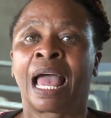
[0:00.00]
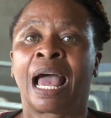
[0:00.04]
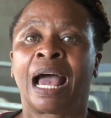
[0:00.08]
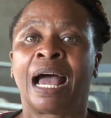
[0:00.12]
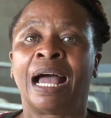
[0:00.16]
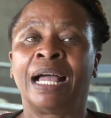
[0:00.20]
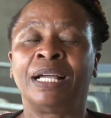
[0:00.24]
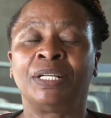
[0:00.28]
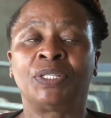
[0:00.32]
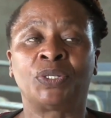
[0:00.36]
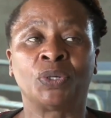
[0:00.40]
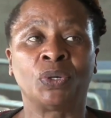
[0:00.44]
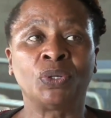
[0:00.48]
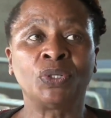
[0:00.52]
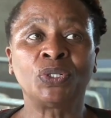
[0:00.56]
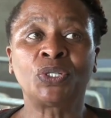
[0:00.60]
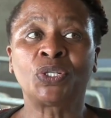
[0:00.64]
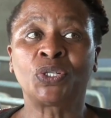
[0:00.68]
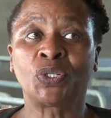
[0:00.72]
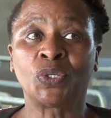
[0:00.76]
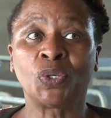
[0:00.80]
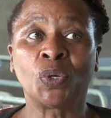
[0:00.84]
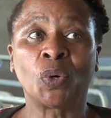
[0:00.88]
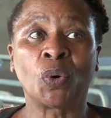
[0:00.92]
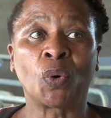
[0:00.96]
I
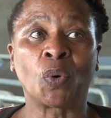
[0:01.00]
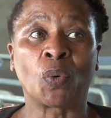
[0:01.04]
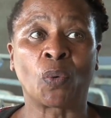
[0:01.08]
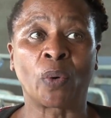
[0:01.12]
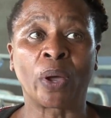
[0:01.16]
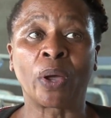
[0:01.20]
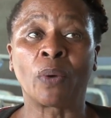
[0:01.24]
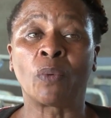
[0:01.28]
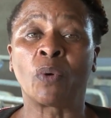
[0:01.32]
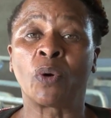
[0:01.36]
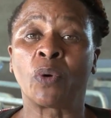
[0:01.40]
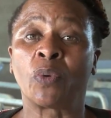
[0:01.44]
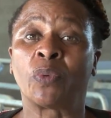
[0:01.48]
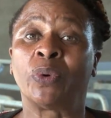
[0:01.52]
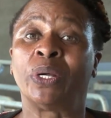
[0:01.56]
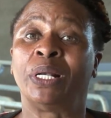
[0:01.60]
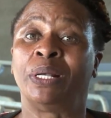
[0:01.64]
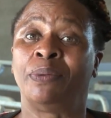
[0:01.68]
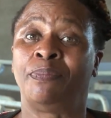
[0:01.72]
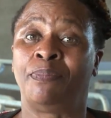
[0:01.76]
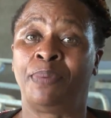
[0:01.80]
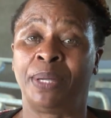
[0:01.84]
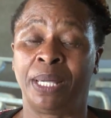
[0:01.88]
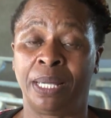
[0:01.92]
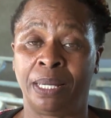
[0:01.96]
don't know where we will
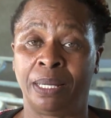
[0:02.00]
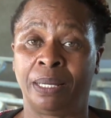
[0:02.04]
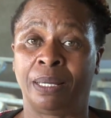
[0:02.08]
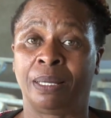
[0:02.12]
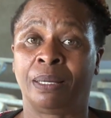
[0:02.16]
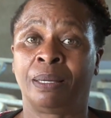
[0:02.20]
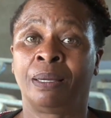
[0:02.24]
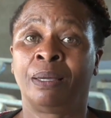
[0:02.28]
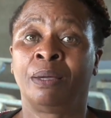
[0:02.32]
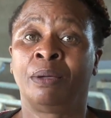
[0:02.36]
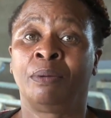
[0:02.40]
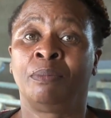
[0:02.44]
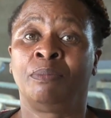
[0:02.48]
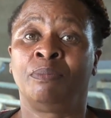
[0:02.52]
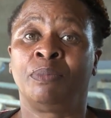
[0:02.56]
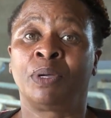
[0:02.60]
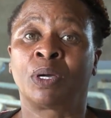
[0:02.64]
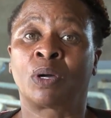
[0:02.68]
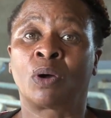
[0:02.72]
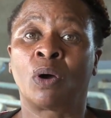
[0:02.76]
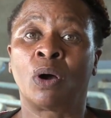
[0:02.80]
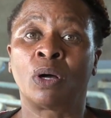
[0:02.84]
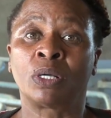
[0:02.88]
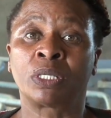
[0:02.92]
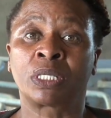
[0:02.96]
be
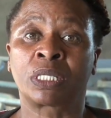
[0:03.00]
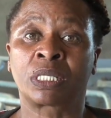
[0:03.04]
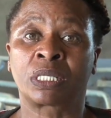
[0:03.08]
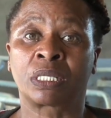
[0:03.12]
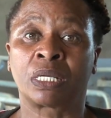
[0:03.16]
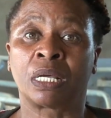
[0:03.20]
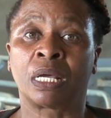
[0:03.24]
because